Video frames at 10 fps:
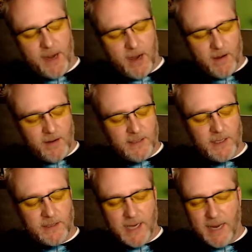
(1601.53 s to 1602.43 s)
is a
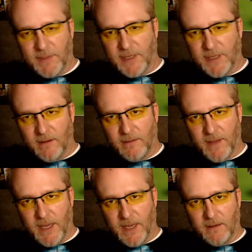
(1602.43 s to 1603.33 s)
Samsung
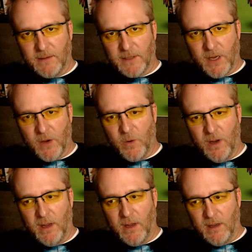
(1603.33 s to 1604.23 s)
thing, so
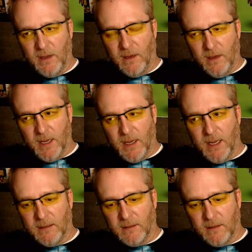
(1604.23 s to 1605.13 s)
uh,
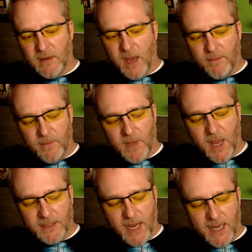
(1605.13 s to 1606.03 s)
not not
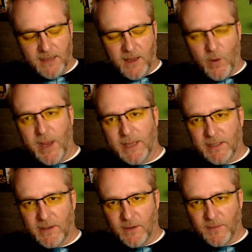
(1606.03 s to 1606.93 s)
tied to the O S in
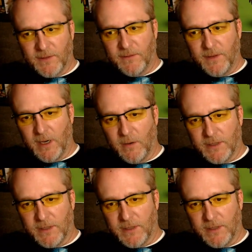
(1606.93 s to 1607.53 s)
terms of you know it's not